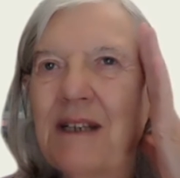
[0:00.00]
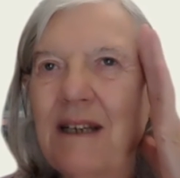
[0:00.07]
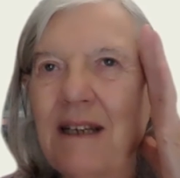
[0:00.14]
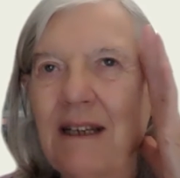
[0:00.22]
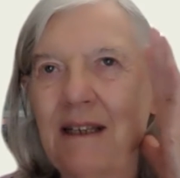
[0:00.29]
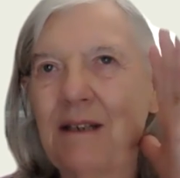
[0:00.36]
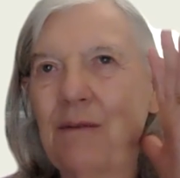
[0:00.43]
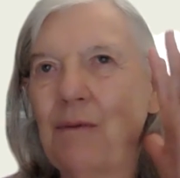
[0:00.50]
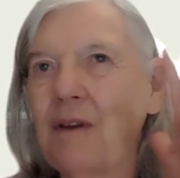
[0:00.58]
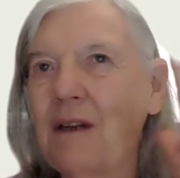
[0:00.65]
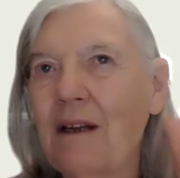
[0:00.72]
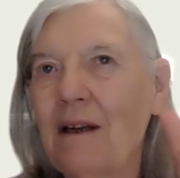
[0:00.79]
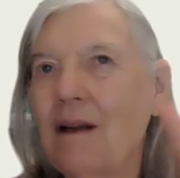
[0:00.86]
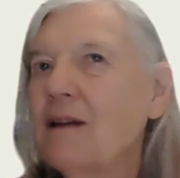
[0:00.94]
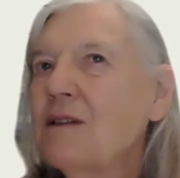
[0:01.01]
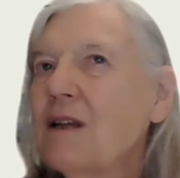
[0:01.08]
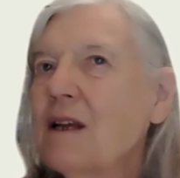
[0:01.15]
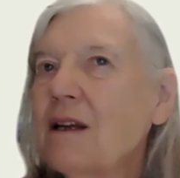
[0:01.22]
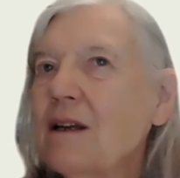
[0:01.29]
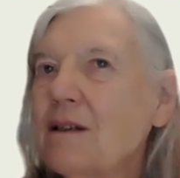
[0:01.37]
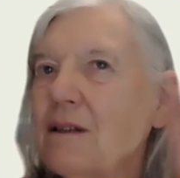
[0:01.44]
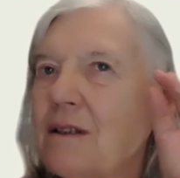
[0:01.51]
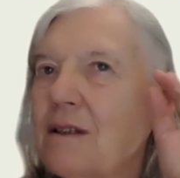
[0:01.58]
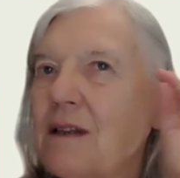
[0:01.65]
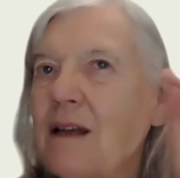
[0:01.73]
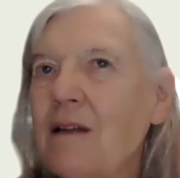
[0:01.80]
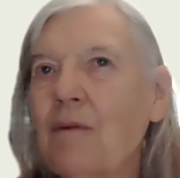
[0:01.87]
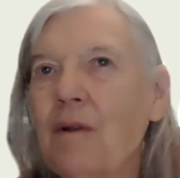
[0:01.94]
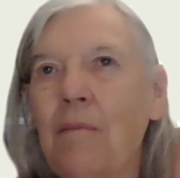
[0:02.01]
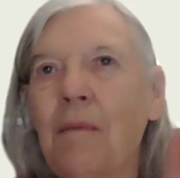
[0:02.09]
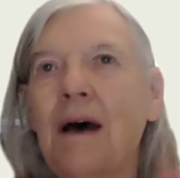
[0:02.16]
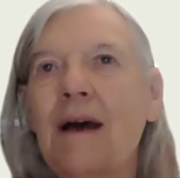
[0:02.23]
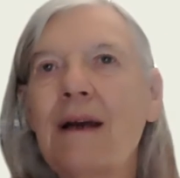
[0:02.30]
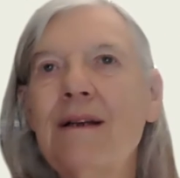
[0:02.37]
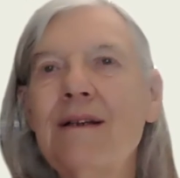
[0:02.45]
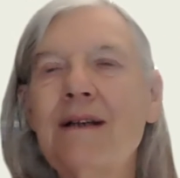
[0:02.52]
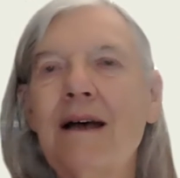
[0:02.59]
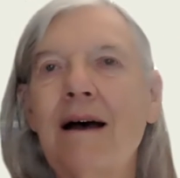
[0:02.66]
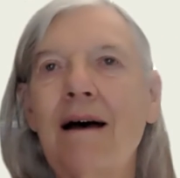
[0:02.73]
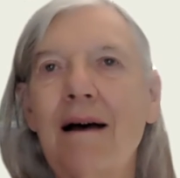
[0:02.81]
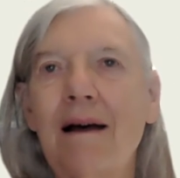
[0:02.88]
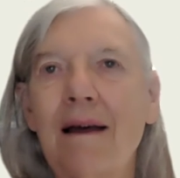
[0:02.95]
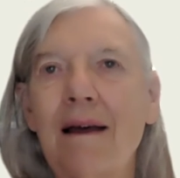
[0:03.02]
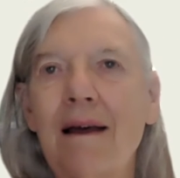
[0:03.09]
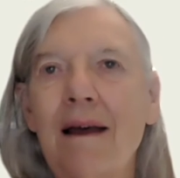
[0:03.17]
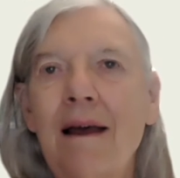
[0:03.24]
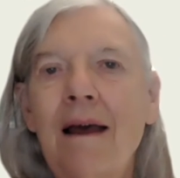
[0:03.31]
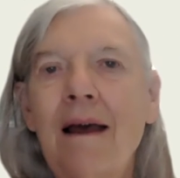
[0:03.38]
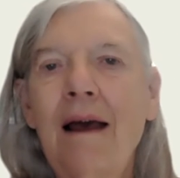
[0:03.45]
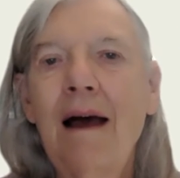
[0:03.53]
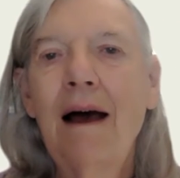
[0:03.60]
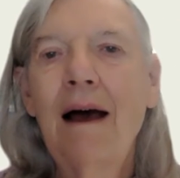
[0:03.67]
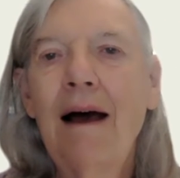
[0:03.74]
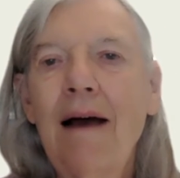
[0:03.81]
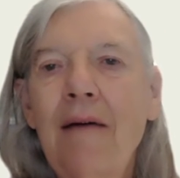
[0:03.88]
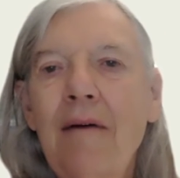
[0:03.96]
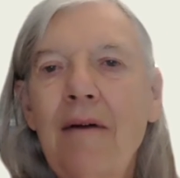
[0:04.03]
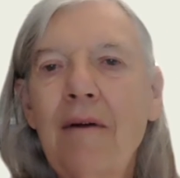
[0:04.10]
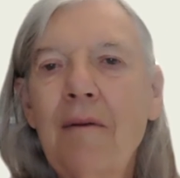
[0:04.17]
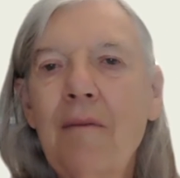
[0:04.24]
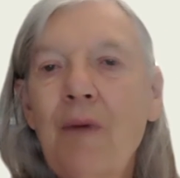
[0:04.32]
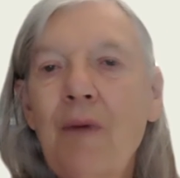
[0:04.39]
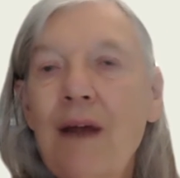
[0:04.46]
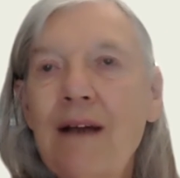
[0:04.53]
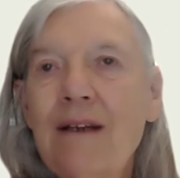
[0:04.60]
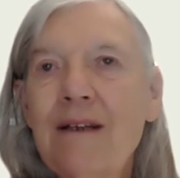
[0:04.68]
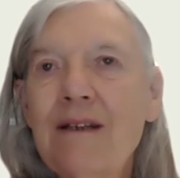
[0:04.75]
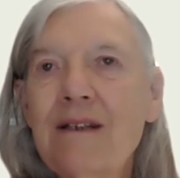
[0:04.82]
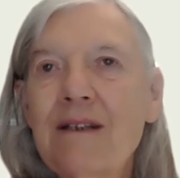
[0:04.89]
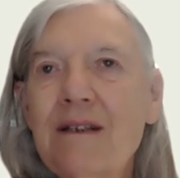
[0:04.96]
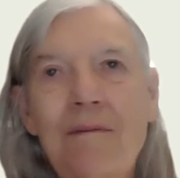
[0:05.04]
it with as they say, the mind's eye, and practice